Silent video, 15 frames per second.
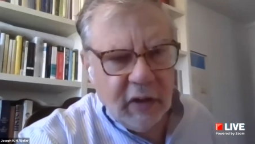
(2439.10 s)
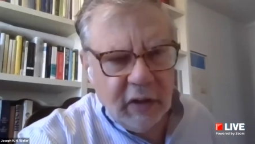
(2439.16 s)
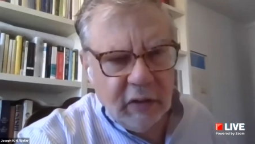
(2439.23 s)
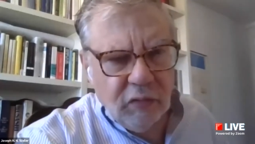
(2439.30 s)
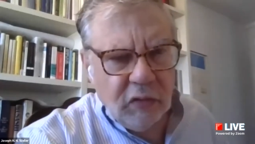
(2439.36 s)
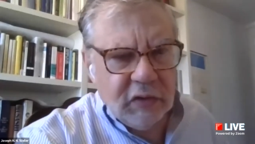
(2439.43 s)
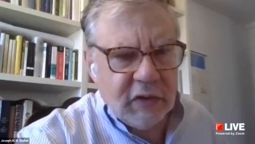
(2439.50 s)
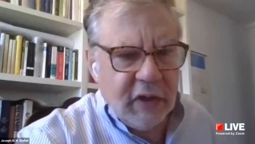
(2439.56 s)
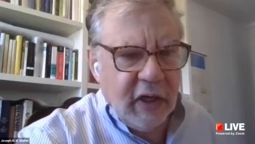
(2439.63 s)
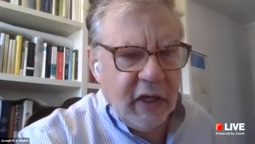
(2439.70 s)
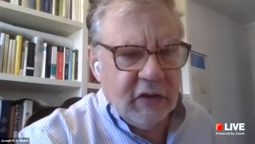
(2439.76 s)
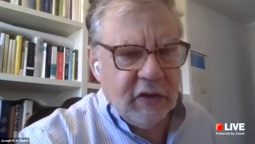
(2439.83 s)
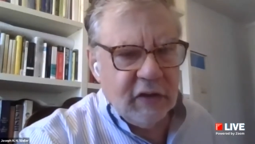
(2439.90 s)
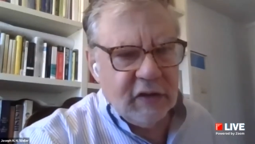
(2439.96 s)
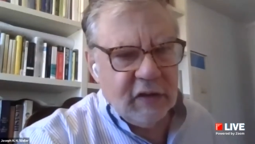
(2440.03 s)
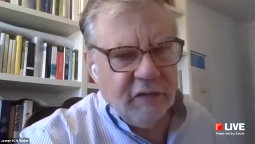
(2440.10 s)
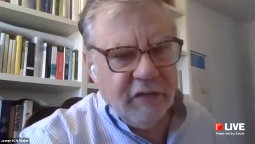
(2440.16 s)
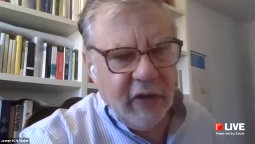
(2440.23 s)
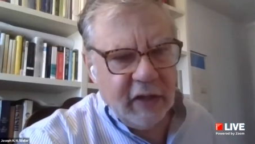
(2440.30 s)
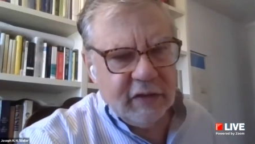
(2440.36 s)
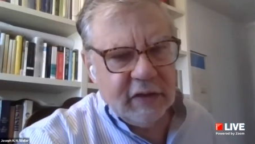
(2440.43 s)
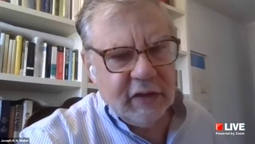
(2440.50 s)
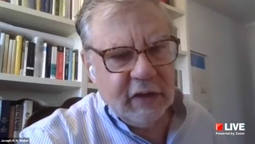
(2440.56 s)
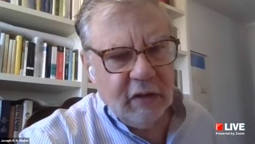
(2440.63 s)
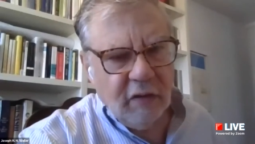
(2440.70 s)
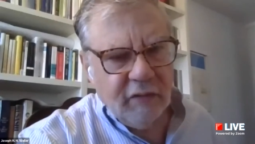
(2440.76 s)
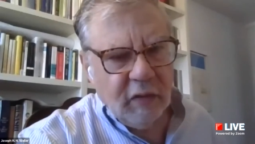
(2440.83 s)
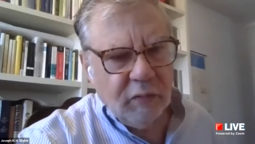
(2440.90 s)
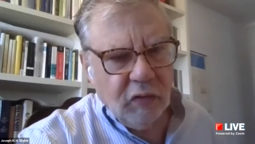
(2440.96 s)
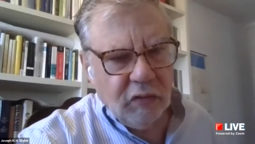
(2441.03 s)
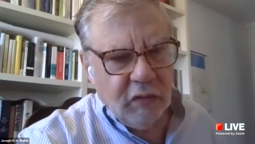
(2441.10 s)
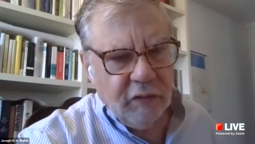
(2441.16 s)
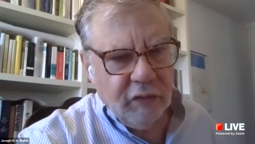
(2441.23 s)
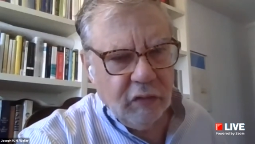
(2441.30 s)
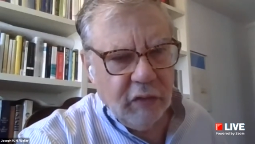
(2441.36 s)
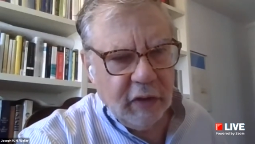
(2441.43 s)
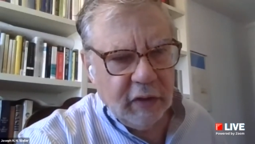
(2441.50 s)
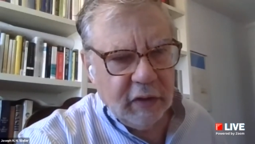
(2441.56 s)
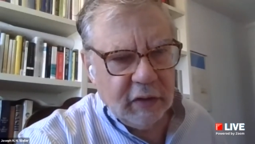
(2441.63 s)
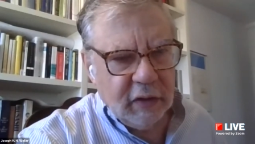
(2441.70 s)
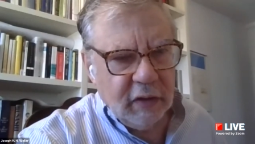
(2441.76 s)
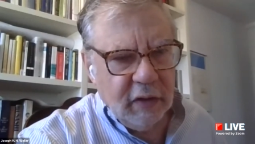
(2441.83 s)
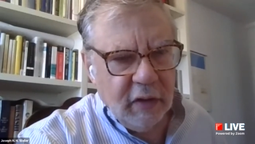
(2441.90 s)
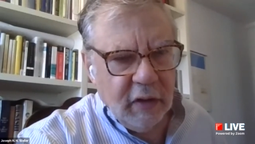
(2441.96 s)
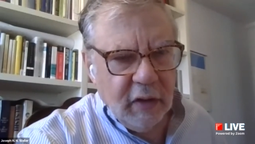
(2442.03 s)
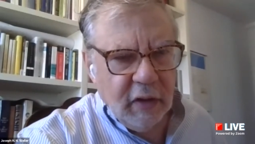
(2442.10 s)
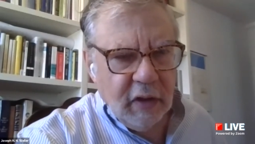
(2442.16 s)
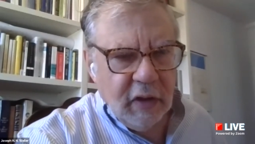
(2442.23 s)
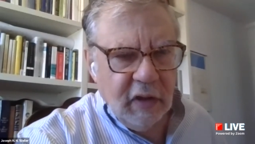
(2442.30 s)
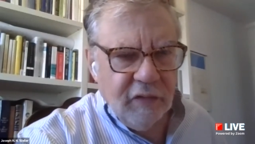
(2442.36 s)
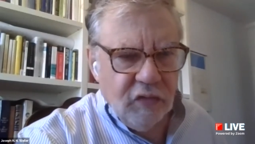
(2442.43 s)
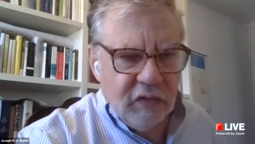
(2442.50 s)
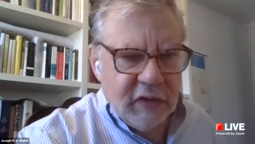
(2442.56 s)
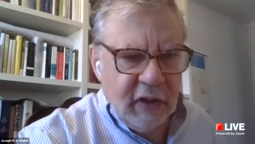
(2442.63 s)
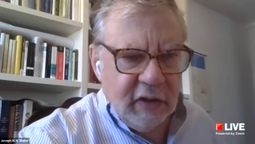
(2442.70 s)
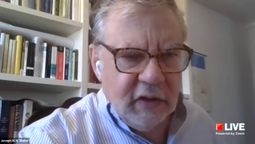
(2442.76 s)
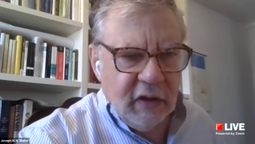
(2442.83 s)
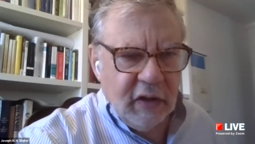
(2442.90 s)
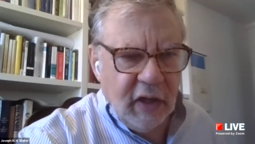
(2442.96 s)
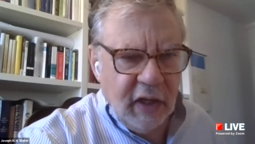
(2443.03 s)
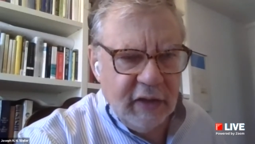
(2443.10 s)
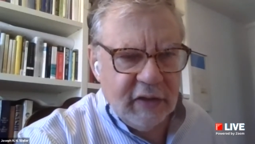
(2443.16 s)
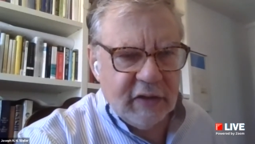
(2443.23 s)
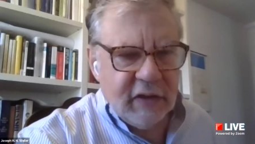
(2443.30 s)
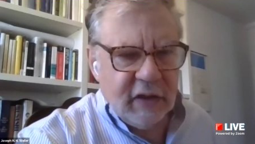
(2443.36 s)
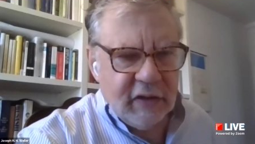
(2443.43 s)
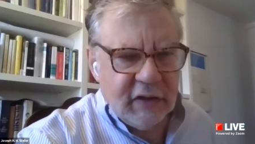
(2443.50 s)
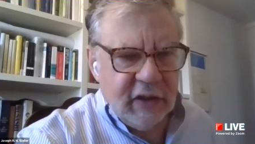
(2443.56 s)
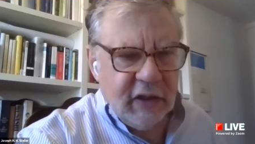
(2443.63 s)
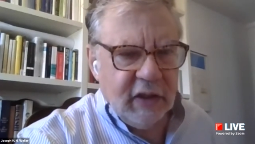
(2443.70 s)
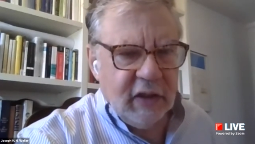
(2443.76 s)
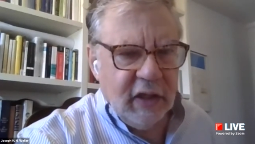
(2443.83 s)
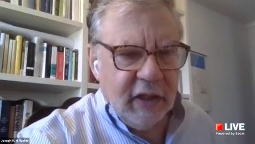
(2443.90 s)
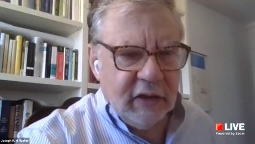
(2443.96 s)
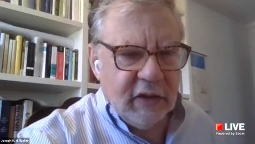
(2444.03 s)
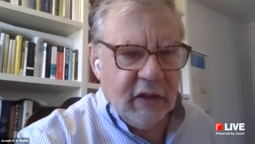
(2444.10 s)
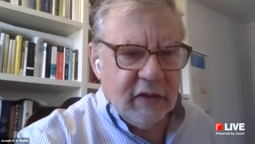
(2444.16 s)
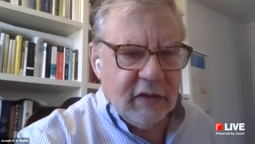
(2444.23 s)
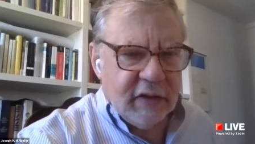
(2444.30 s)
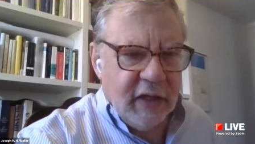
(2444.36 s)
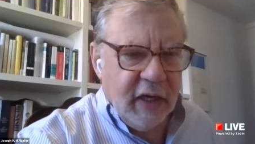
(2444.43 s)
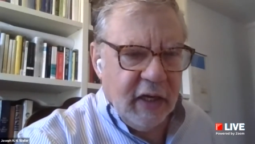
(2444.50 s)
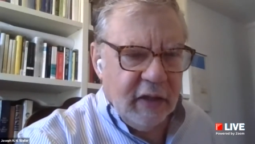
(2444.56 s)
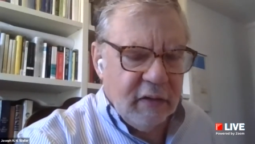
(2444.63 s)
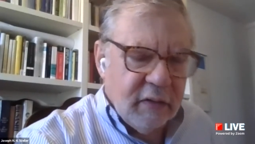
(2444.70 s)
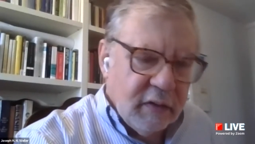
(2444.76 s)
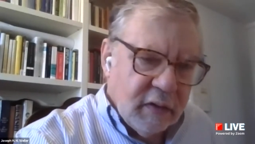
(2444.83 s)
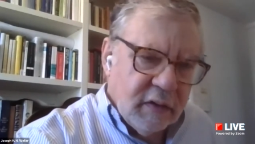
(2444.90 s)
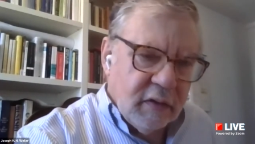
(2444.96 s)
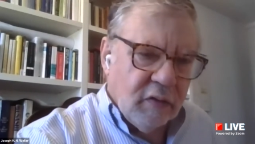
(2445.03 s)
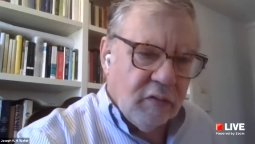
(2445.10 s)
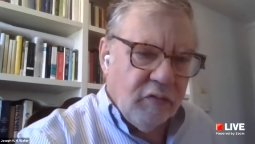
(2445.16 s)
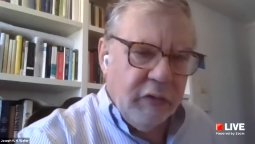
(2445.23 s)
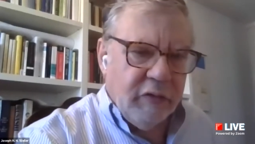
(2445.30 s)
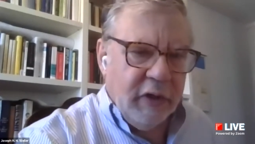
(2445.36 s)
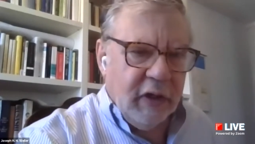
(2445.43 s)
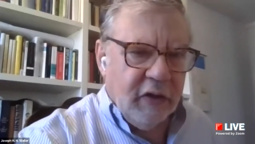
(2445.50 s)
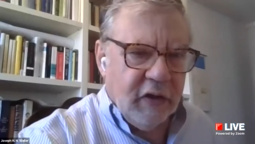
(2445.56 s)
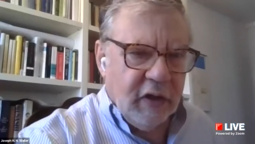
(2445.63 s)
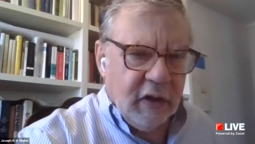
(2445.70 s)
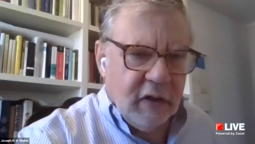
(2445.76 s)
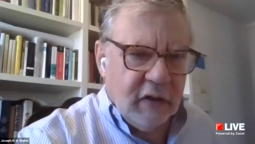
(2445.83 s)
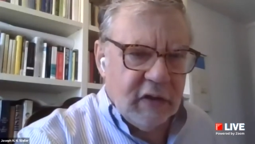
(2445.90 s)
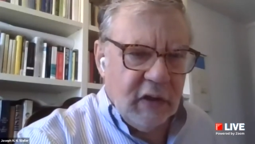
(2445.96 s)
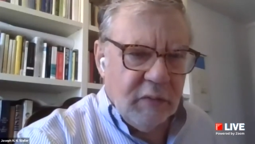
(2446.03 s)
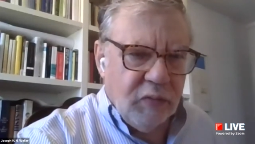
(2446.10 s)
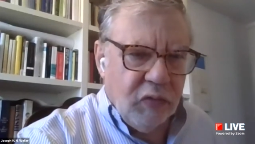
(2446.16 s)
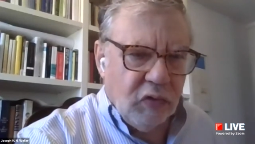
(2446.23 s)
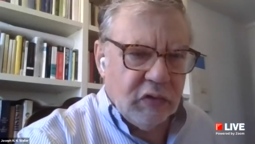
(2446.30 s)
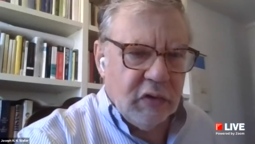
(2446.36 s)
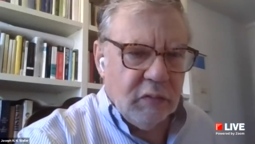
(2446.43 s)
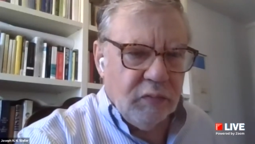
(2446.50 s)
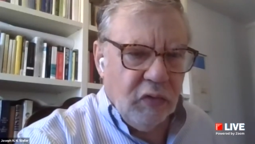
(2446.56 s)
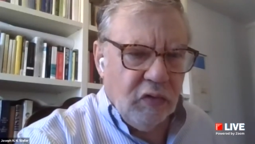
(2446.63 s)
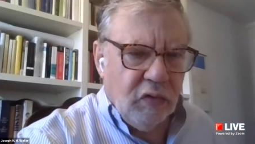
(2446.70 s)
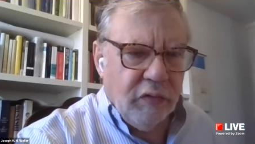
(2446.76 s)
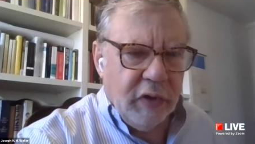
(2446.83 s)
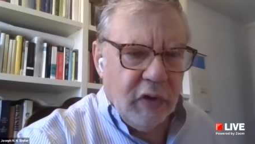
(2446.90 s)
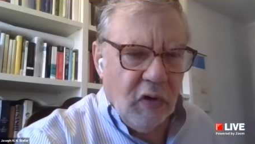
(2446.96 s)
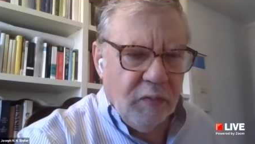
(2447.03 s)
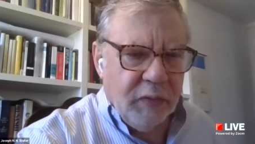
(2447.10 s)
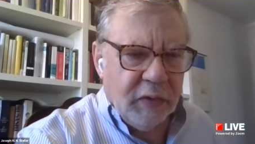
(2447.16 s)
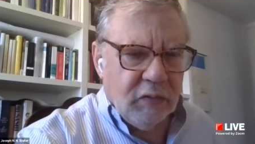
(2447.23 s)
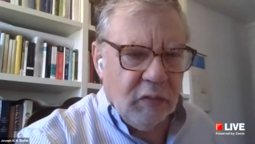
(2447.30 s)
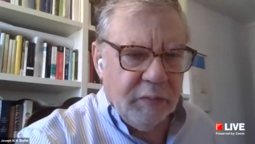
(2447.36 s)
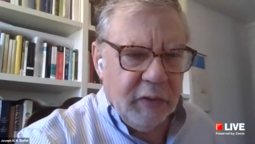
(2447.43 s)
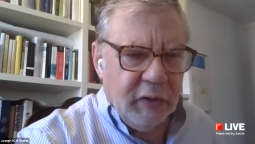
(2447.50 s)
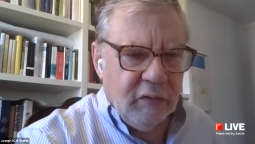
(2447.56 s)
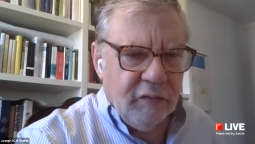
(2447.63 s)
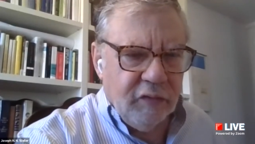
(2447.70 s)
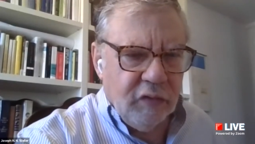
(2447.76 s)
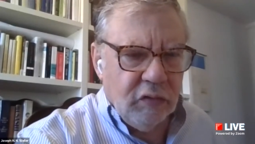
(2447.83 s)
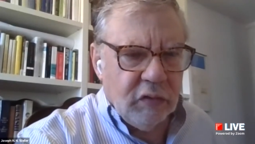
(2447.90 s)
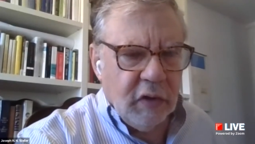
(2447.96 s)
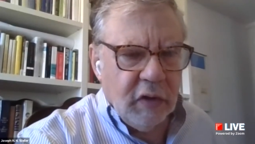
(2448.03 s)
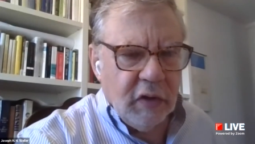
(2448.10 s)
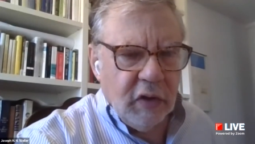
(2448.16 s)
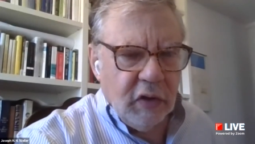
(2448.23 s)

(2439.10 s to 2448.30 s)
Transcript: It what catches the fancy of the book review editor. If you send a nice, succinct letter and say, we really think it's an important book, we hope it will be reviewed,